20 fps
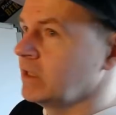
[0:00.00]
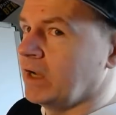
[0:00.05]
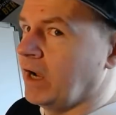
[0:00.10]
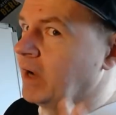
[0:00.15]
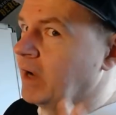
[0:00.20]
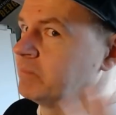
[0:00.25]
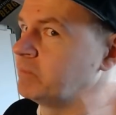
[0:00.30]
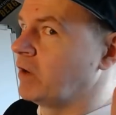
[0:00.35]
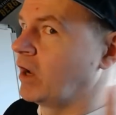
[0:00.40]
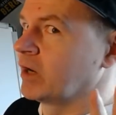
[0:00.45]

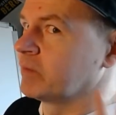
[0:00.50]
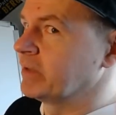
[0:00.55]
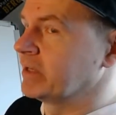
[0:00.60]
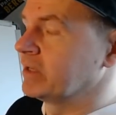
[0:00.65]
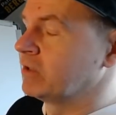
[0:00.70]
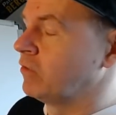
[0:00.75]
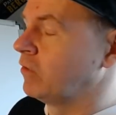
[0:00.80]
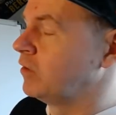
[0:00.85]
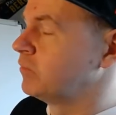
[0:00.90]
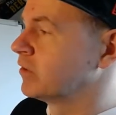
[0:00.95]
I'm not a big
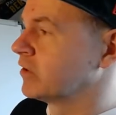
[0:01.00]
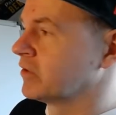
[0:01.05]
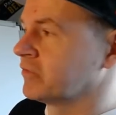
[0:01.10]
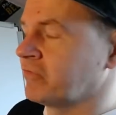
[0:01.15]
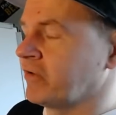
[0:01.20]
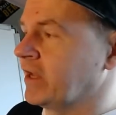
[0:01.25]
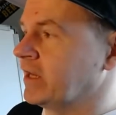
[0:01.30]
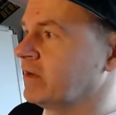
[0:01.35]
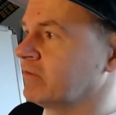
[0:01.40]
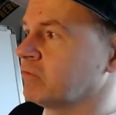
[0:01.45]
Goldberg
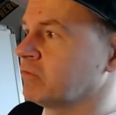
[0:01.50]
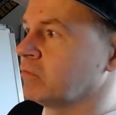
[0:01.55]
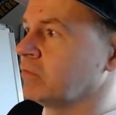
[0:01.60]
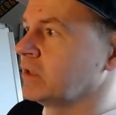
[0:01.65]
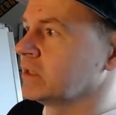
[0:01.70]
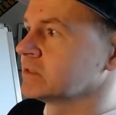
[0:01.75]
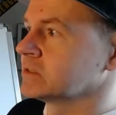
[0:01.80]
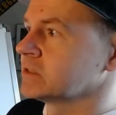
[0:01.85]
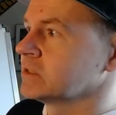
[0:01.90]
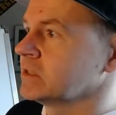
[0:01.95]
fan, never
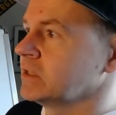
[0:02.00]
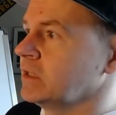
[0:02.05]
was.